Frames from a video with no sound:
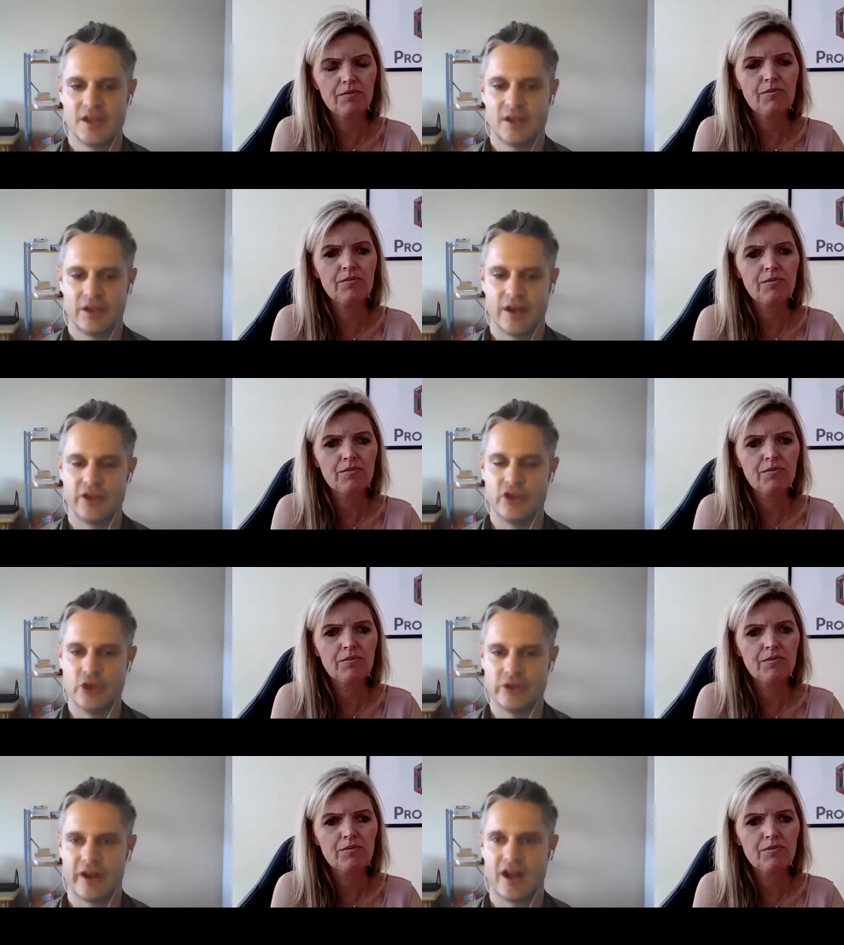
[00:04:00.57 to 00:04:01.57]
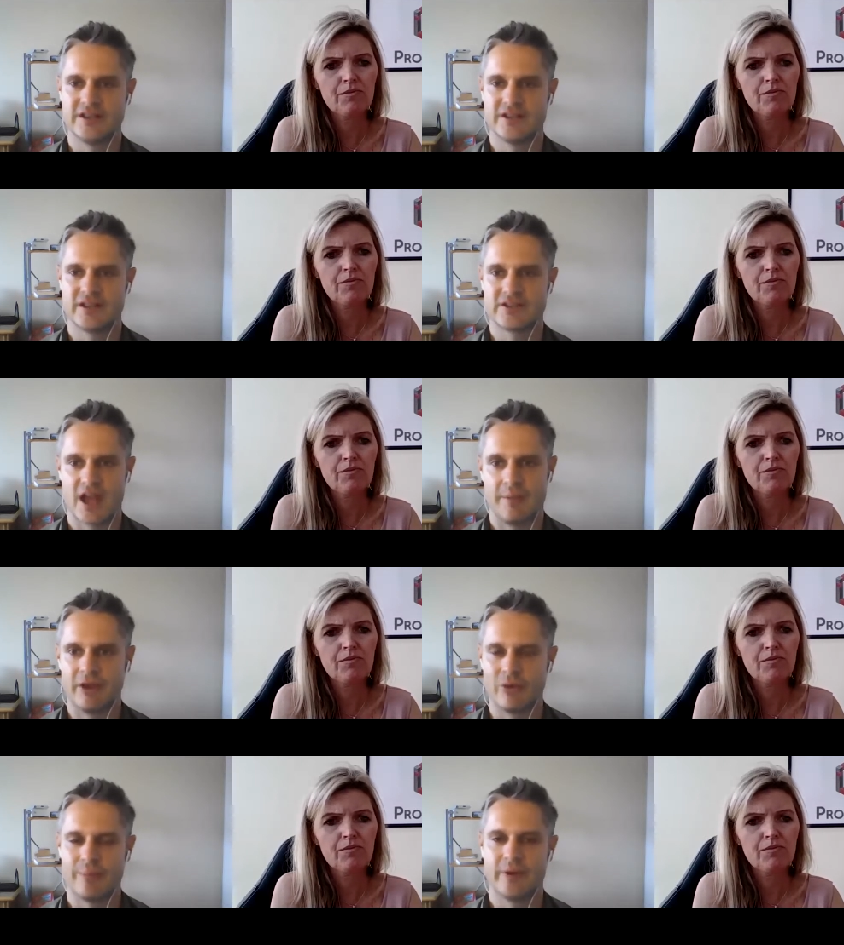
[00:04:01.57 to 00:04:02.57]
Speaker 1: you know, utilizing the same
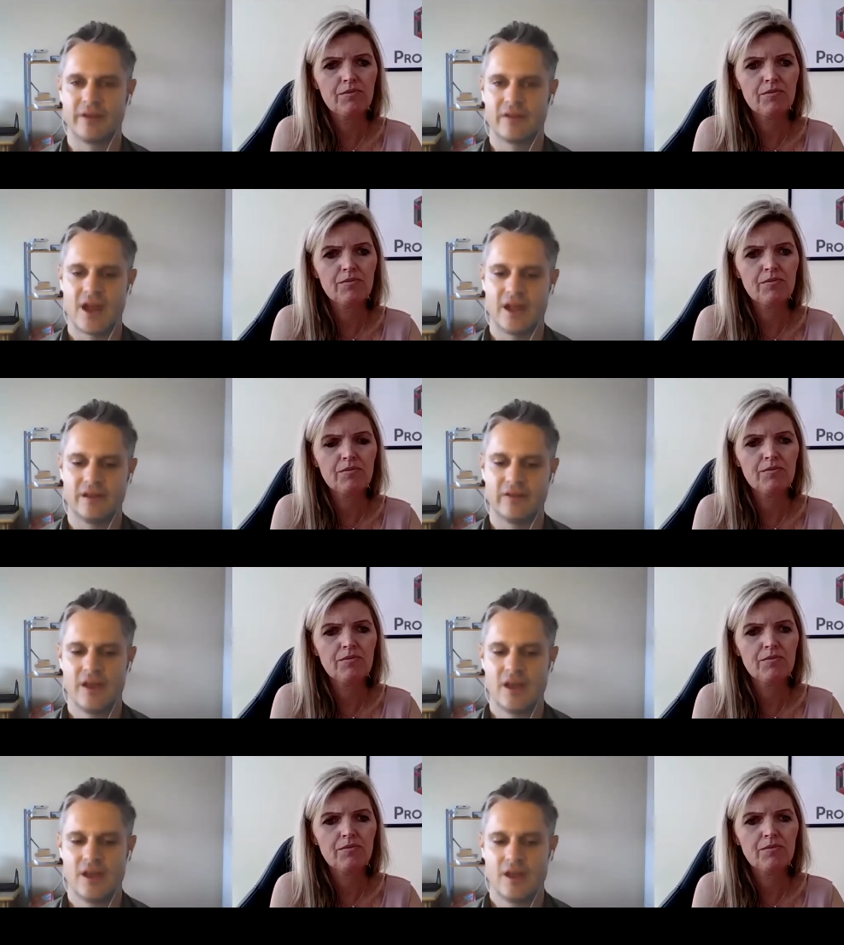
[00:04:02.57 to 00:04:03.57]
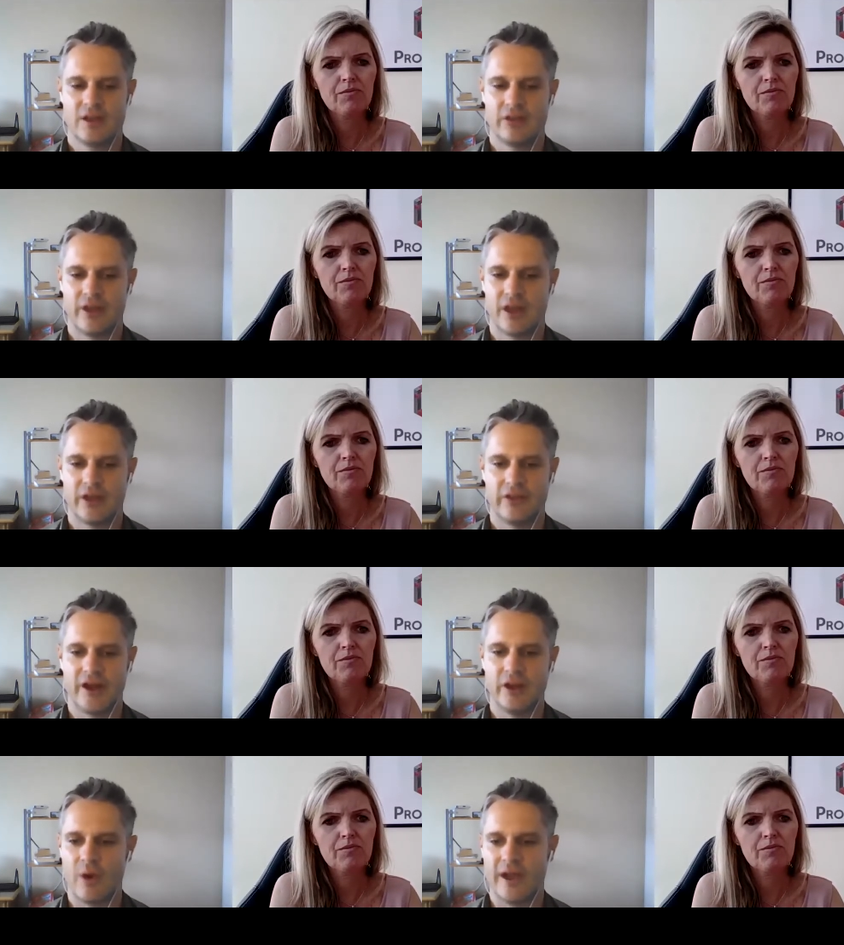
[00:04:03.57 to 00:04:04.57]
equipment. And the, the
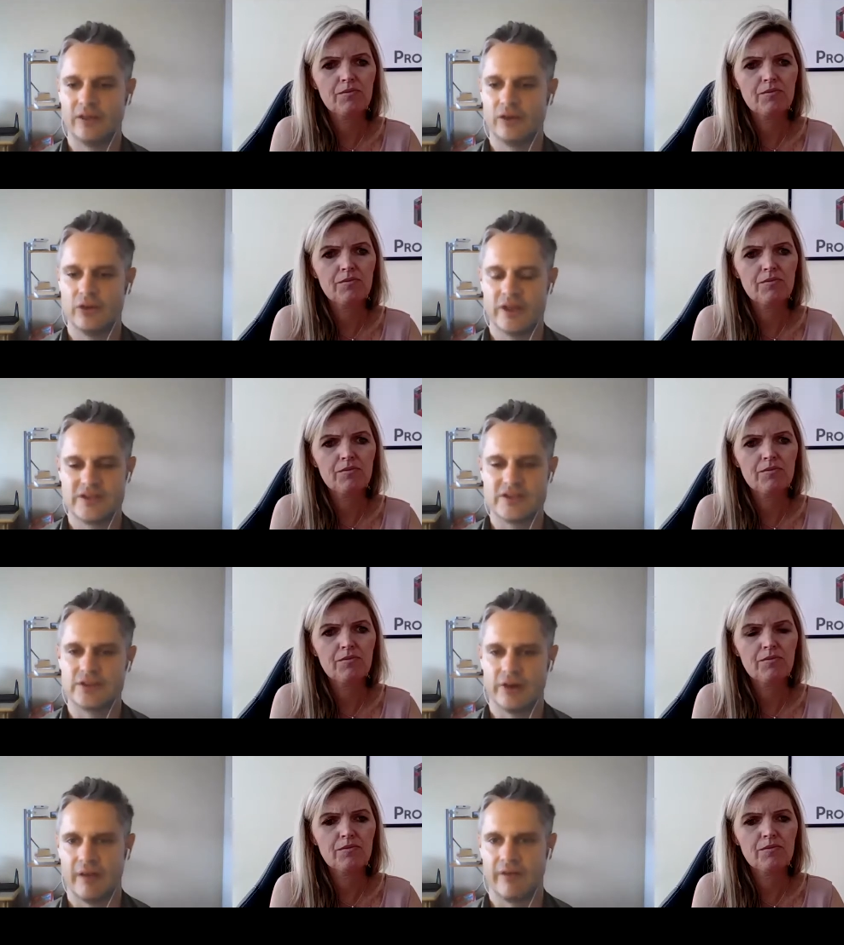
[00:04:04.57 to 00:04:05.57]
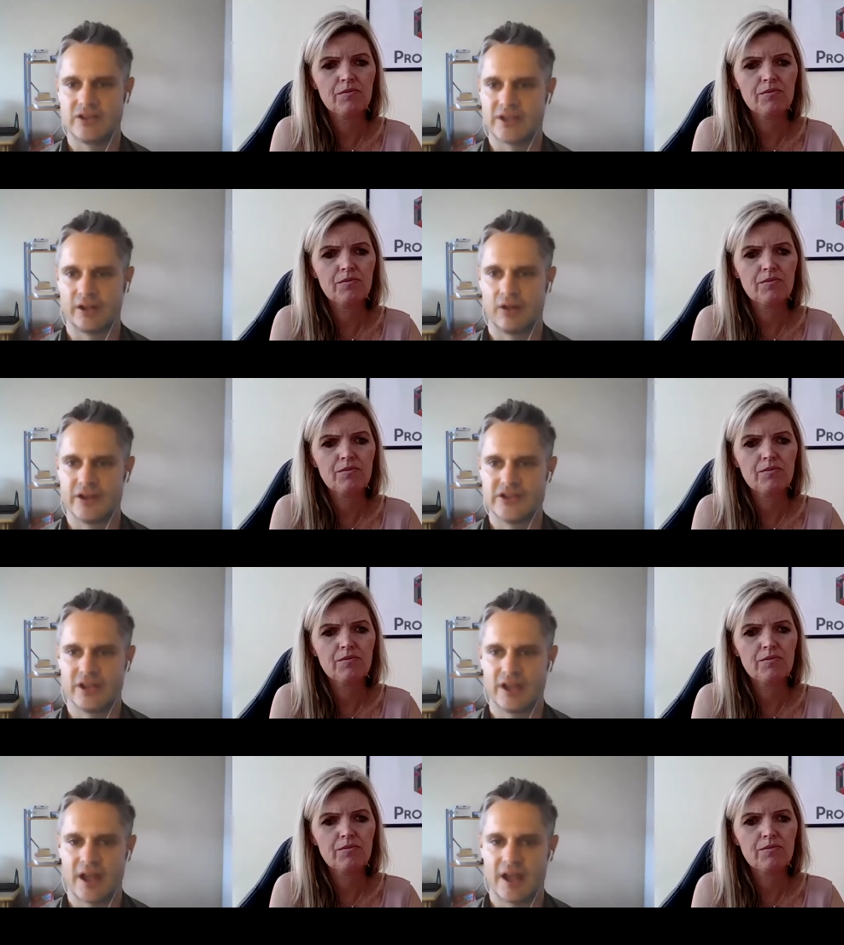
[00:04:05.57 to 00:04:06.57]
only way to do this is to leverage
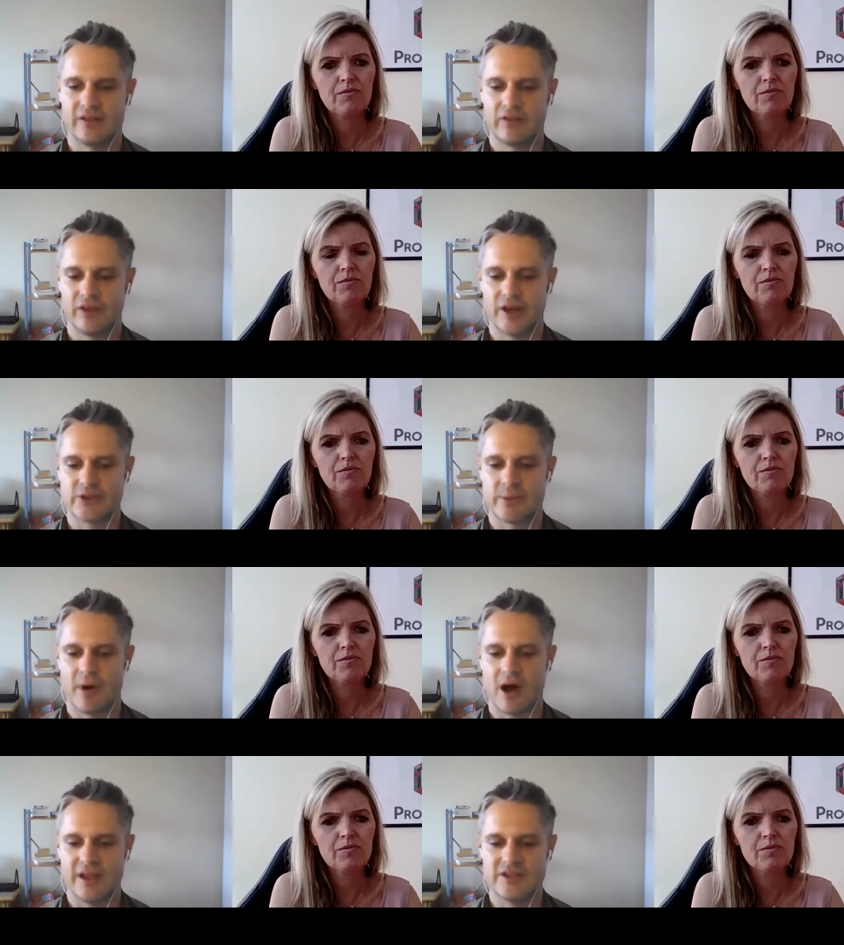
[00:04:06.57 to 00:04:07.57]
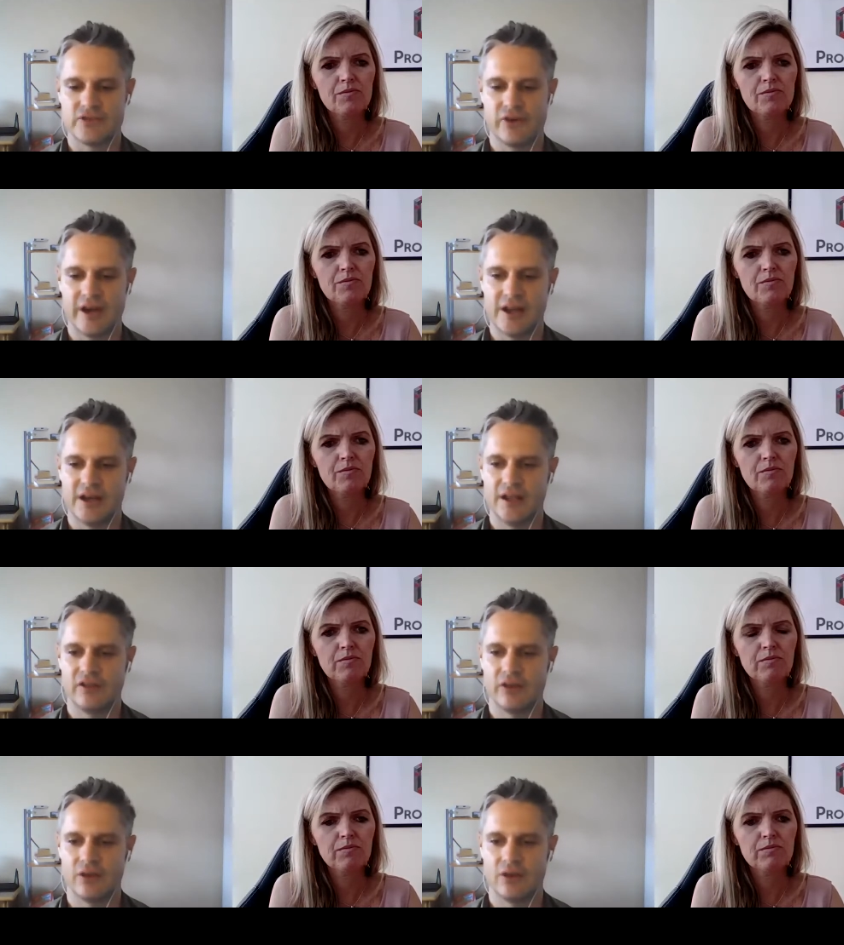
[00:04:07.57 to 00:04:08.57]
technology. And, you know, so mines really need
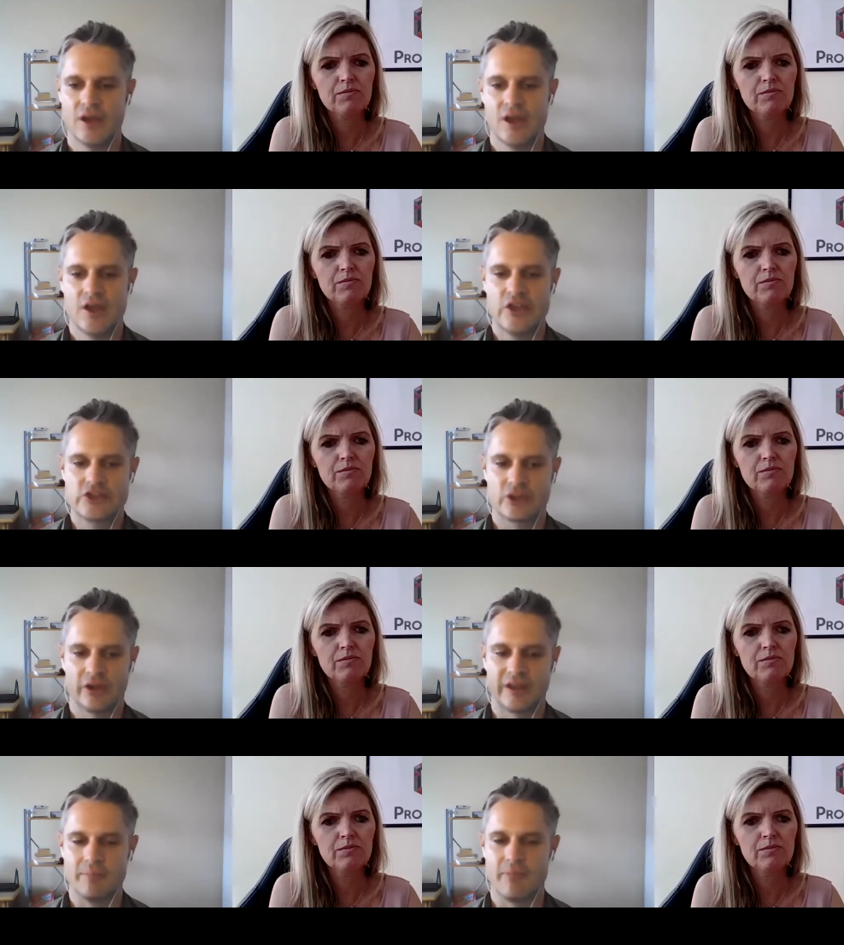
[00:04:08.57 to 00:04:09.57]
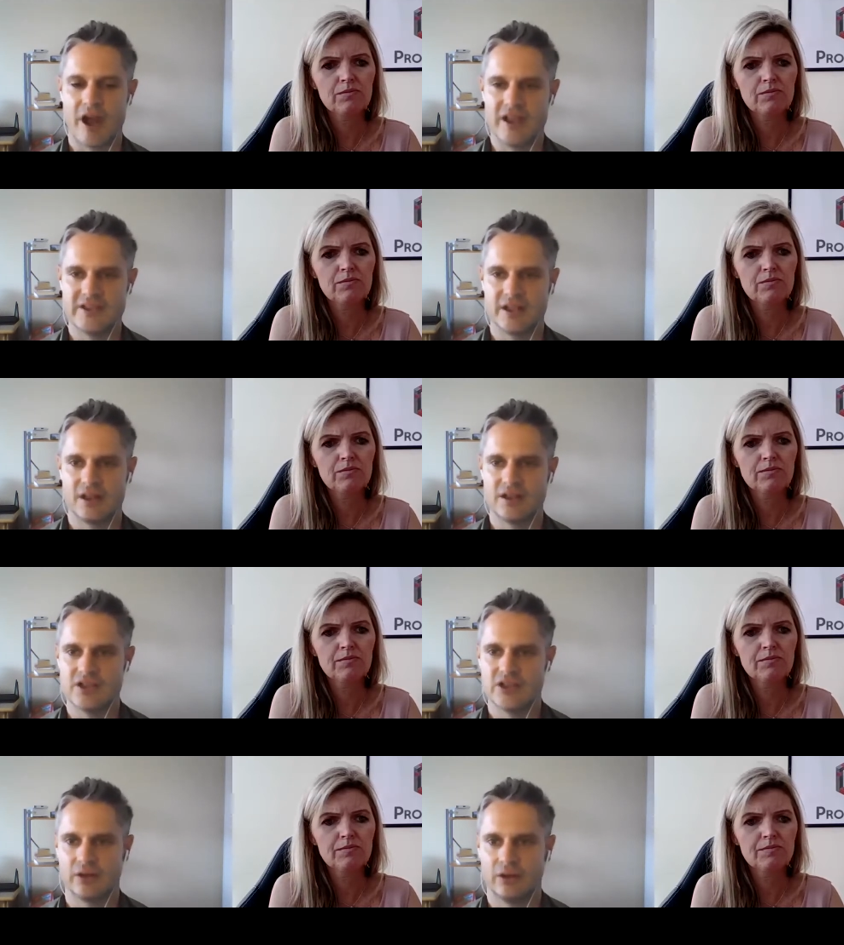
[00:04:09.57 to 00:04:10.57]
to start embracing the
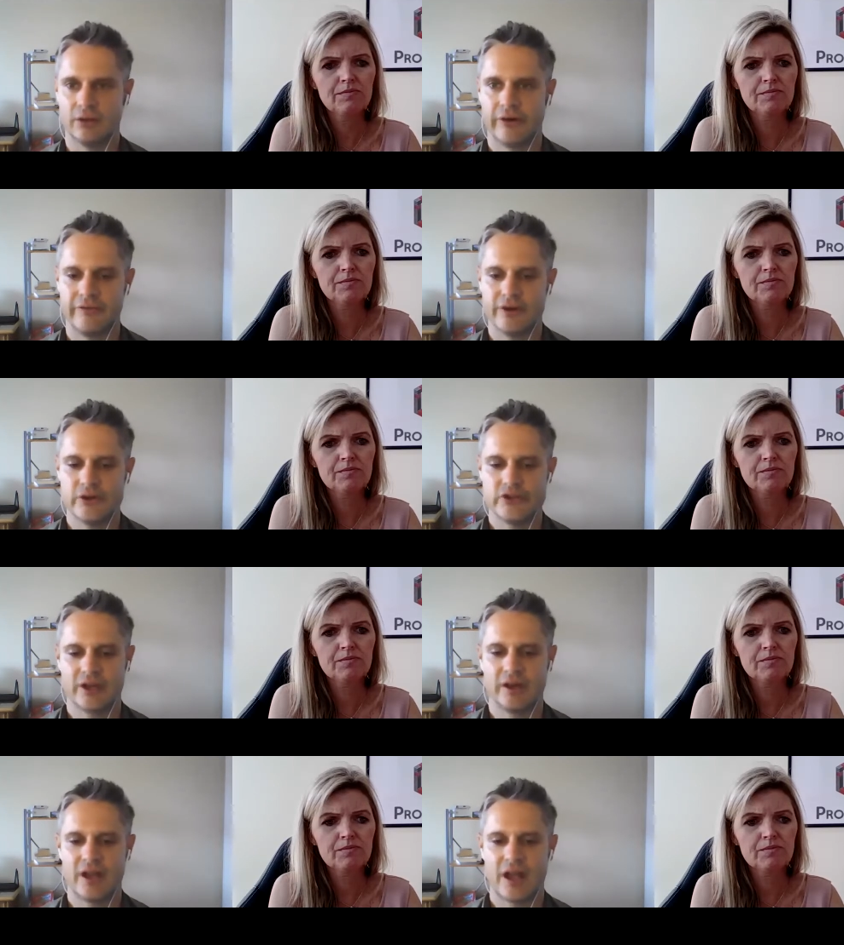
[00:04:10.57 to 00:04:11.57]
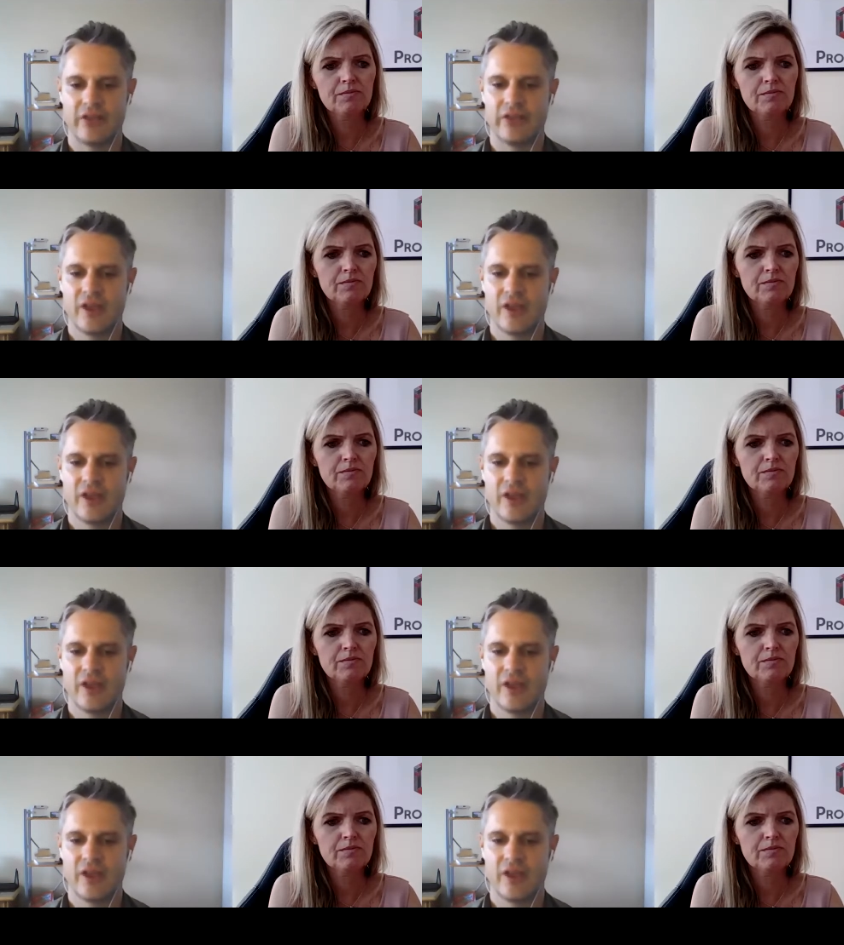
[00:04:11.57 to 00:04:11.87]
digital revolution. And